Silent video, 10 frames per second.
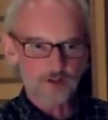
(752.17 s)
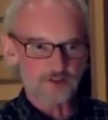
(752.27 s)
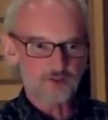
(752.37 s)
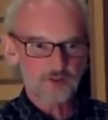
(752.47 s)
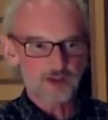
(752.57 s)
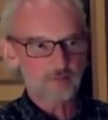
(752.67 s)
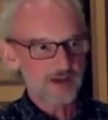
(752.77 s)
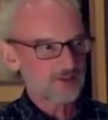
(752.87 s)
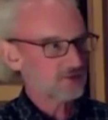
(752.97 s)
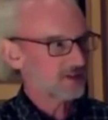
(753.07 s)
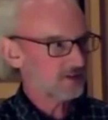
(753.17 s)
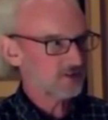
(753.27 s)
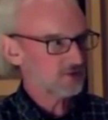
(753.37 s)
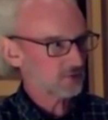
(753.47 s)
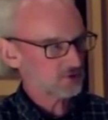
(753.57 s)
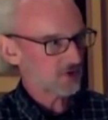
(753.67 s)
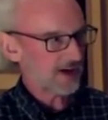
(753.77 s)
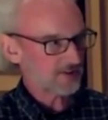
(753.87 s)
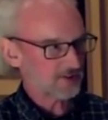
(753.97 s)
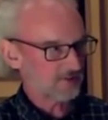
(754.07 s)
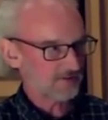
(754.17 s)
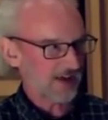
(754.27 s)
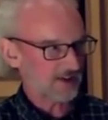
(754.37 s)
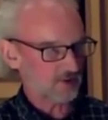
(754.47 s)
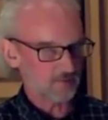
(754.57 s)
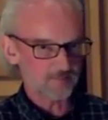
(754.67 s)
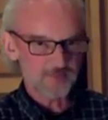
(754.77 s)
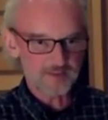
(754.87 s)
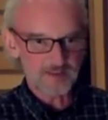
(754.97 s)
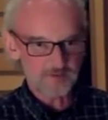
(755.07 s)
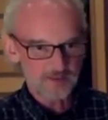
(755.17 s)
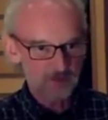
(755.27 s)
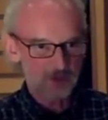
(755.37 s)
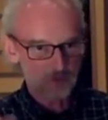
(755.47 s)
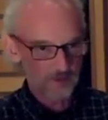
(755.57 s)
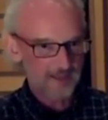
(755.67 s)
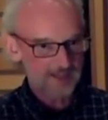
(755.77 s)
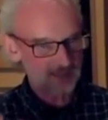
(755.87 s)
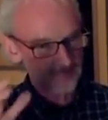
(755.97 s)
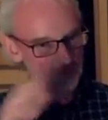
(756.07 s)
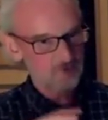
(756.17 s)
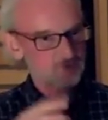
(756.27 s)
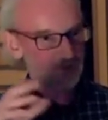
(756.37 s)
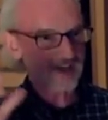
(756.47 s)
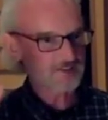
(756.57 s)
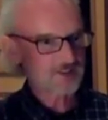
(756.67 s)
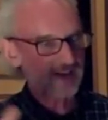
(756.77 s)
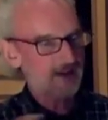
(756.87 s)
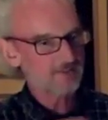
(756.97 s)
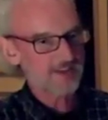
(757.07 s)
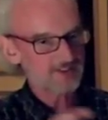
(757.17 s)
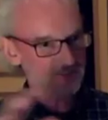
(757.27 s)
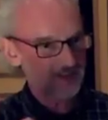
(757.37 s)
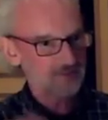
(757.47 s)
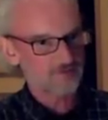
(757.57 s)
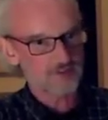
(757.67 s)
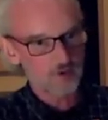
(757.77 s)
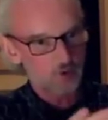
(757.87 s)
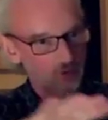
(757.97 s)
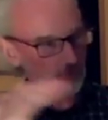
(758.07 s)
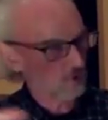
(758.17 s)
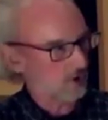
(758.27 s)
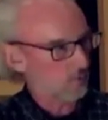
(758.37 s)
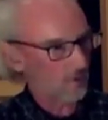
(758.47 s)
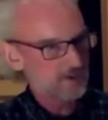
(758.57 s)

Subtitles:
relevant. So you're not mastering individual tracks in a vacuum. They relate, and the producer has to have a sense of the overall.